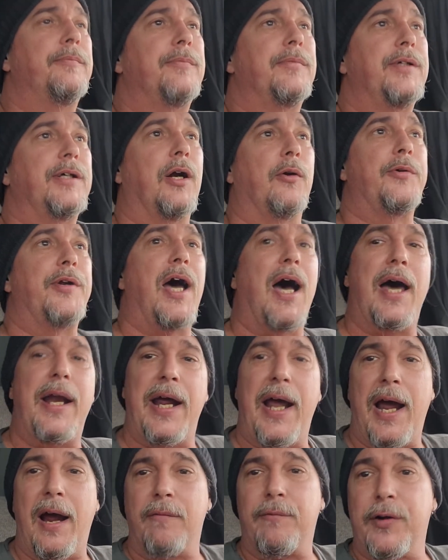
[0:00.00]
You know, not
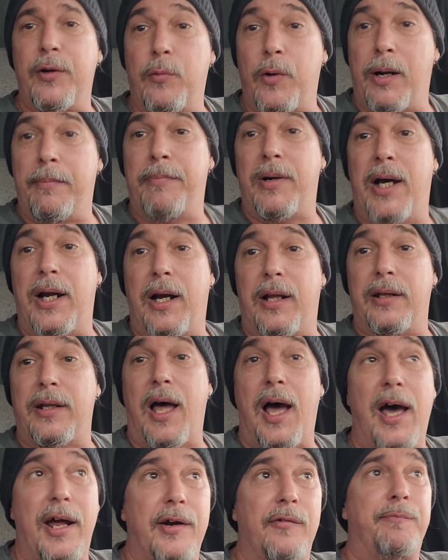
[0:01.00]
everyone, but a
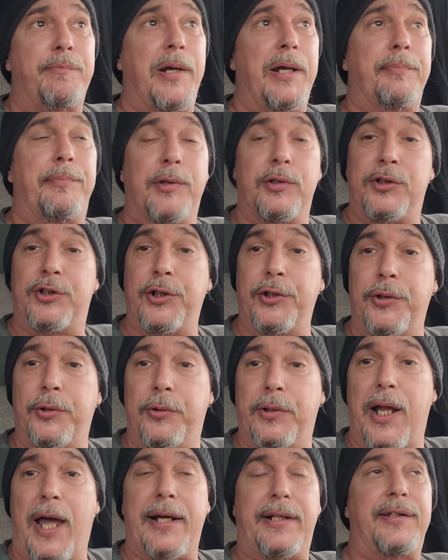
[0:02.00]
lot of people
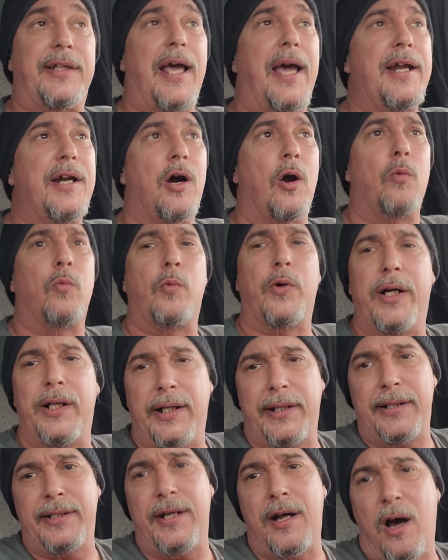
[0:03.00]
do. Like, they don't
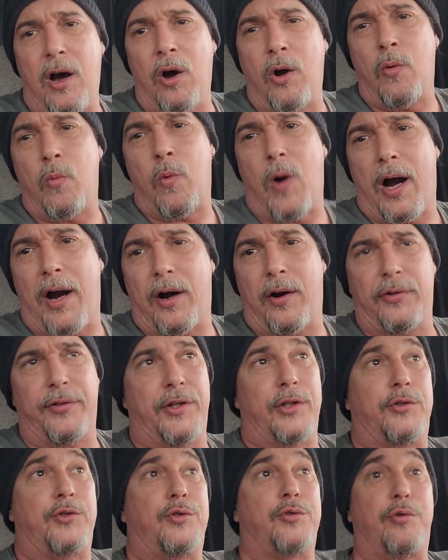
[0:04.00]
really know where
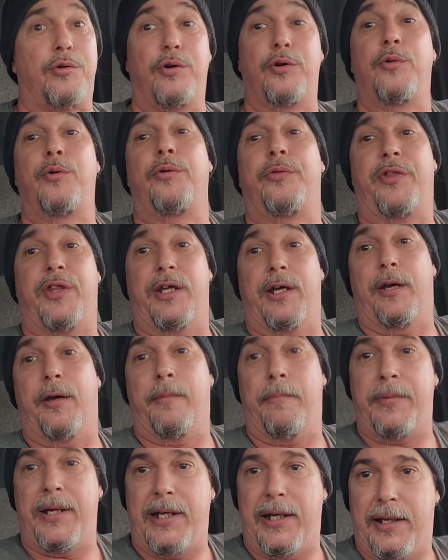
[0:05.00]
the true
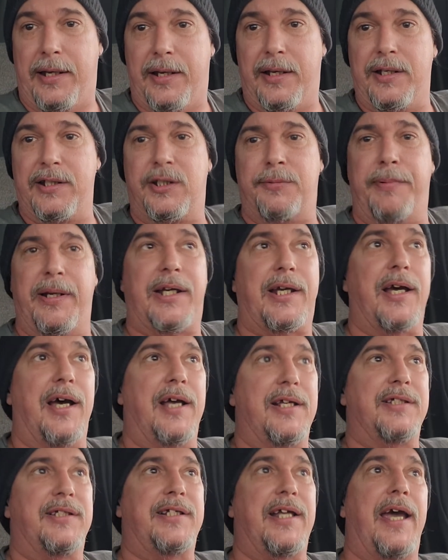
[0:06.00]
them is
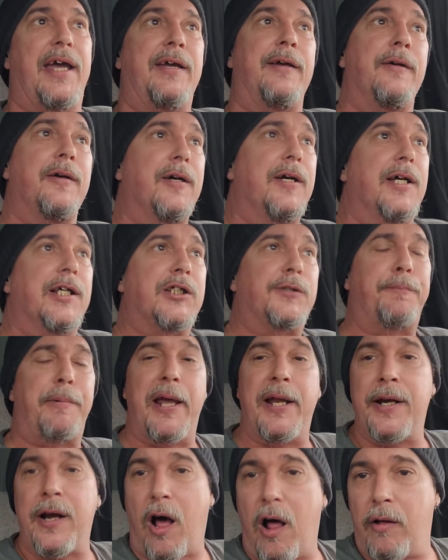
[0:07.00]
because they
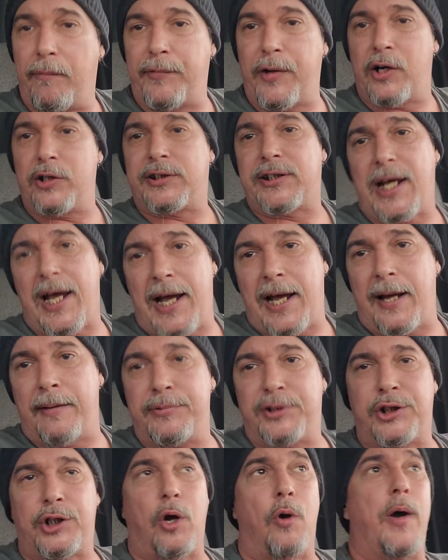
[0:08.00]
spend all of their
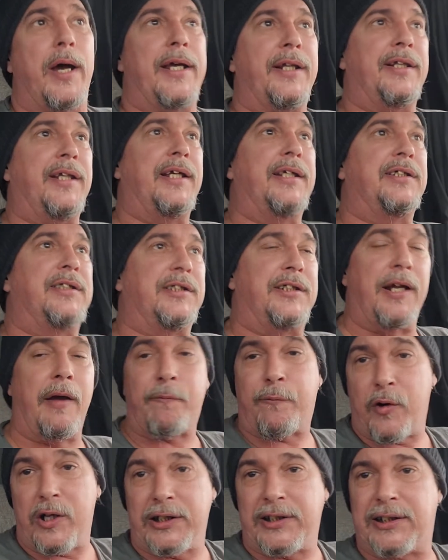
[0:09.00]
time showing these
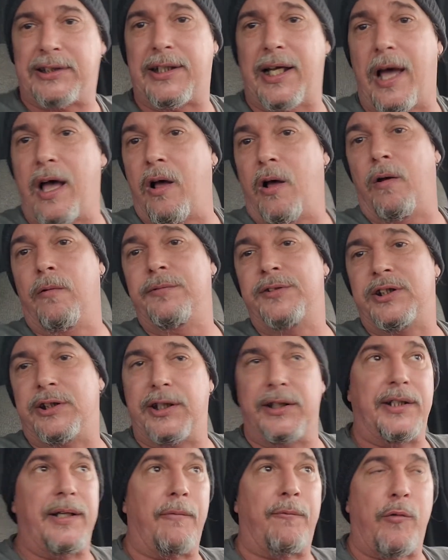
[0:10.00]
different selves
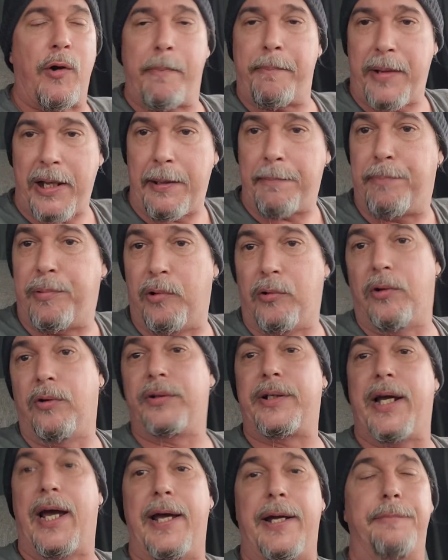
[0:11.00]
to different people,
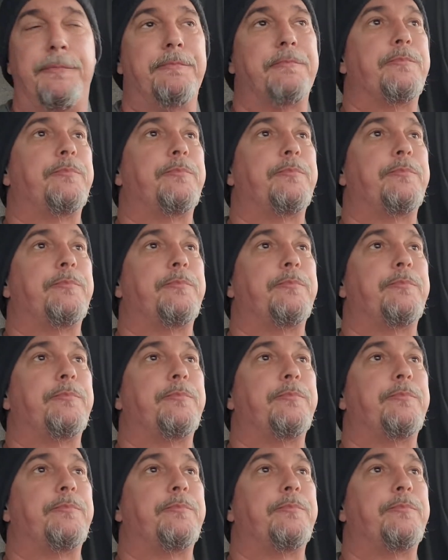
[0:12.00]
okay?